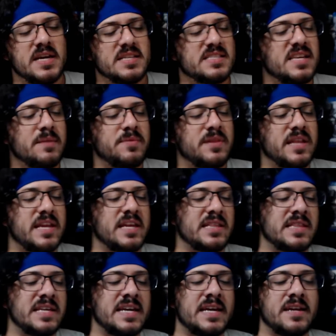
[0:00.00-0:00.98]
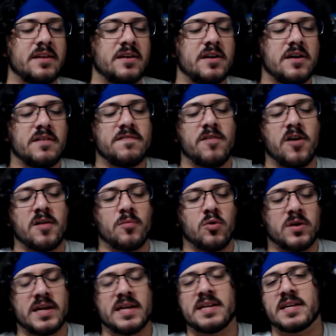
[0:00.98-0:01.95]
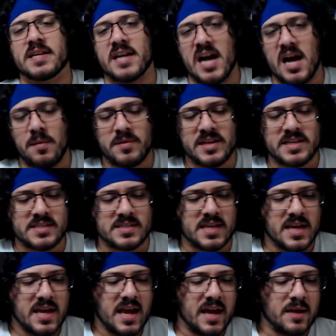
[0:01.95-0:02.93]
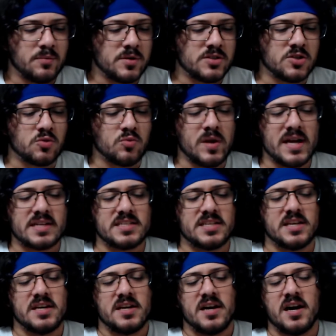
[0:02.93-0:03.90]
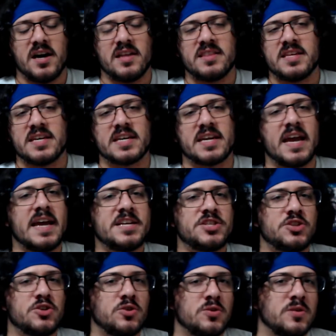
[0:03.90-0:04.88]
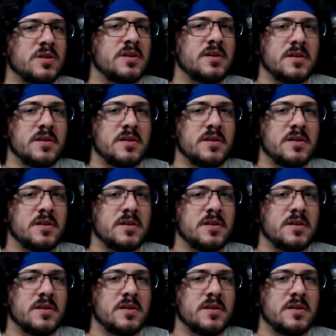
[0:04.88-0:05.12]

seemed that he leaned far more into comedies and would direct the occasional